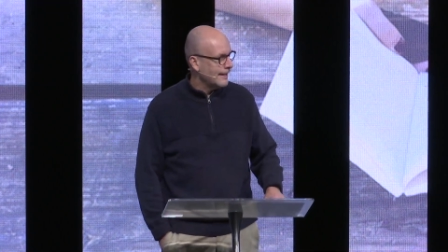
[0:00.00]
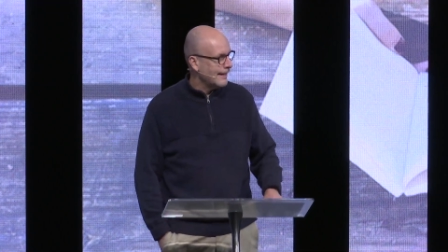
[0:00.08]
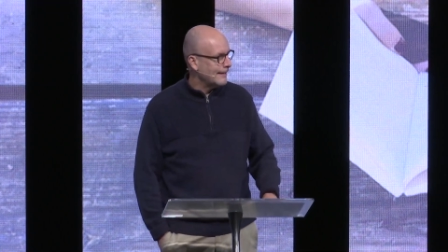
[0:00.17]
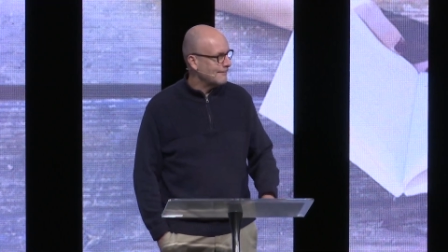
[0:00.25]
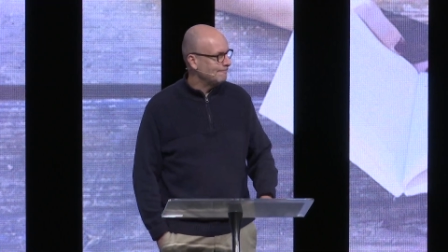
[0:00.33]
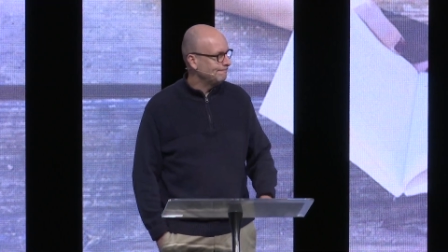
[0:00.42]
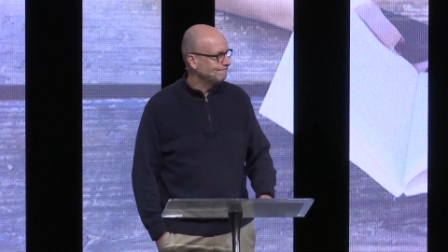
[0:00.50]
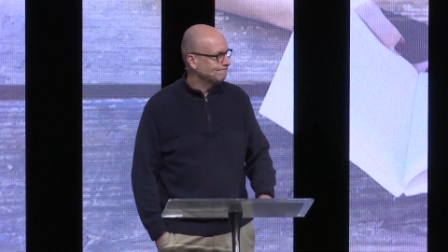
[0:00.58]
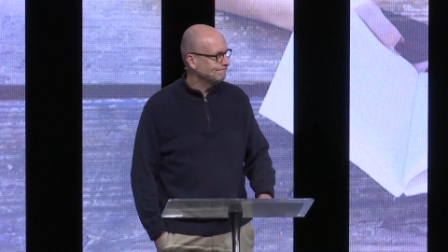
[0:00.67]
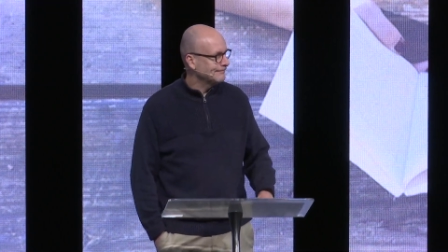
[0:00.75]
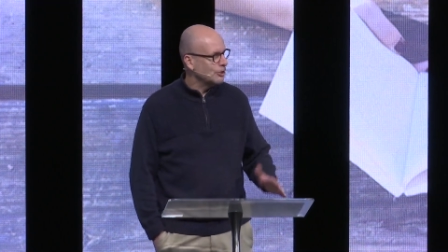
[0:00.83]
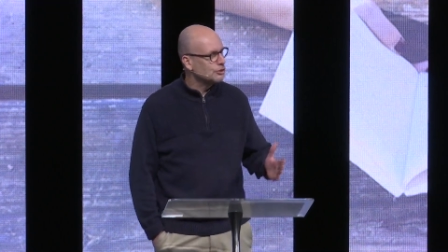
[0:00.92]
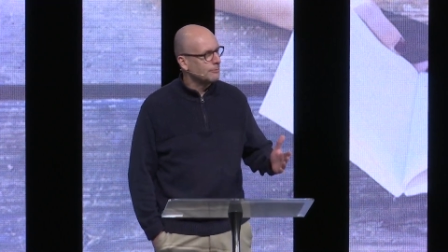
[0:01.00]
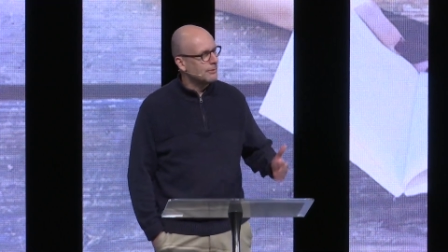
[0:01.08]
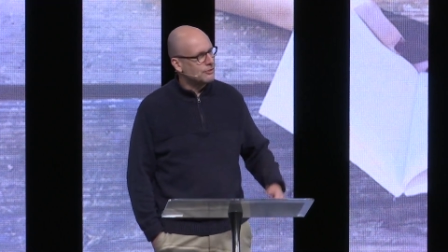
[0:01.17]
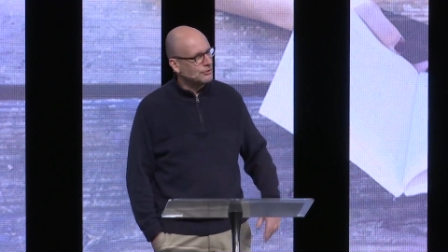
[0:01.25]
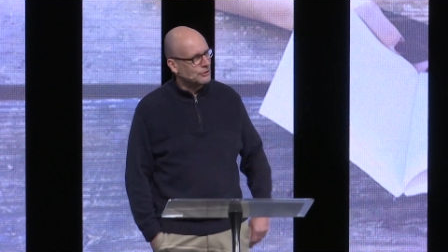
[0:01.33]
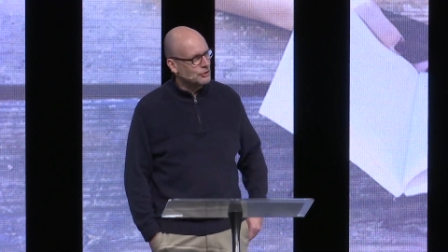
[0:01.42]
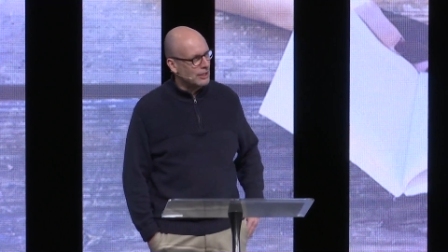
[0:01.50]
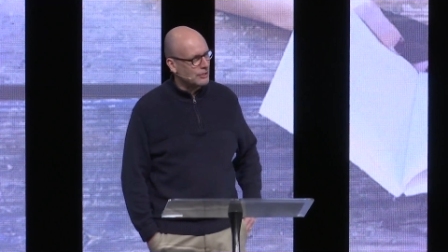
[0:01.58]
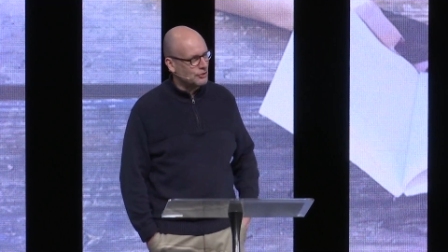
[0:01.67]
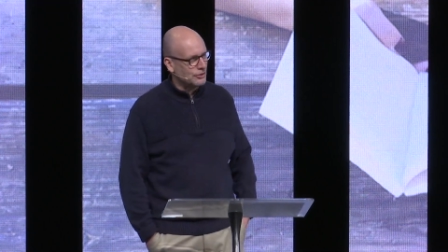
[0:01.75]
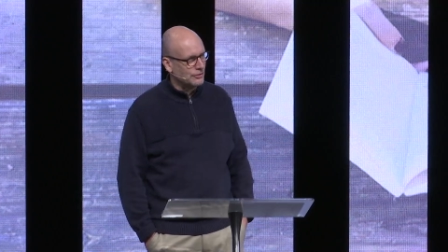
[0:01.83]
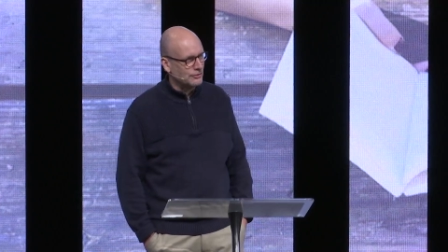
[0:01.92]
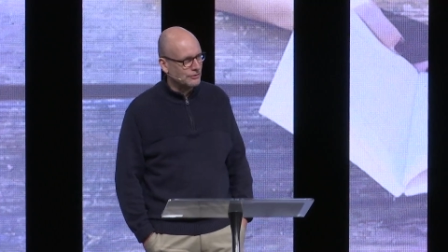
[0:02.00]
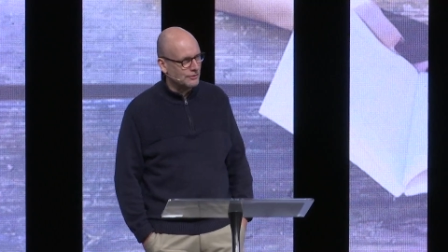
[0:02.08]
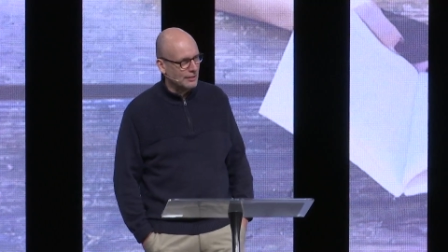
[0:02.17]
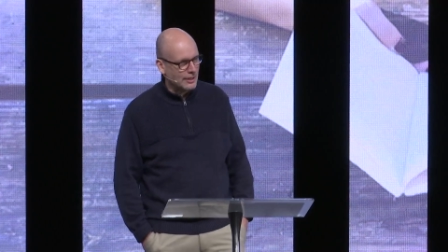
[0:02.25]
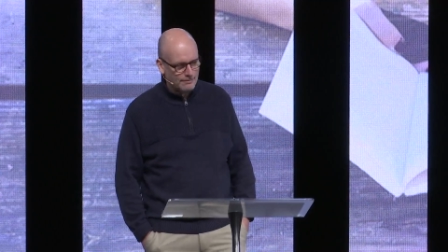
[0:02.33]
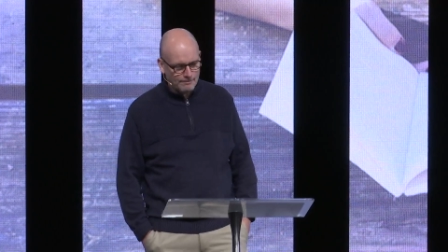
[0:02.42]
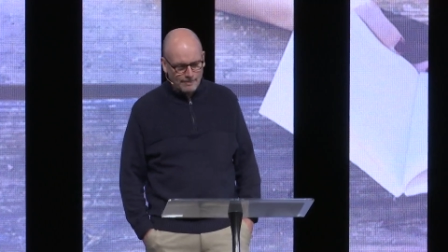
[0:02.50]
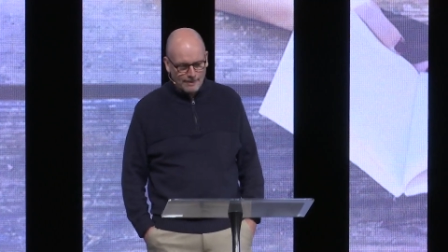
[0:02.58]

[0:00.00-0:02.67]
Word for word: Um, here's some of the suggestions. Um,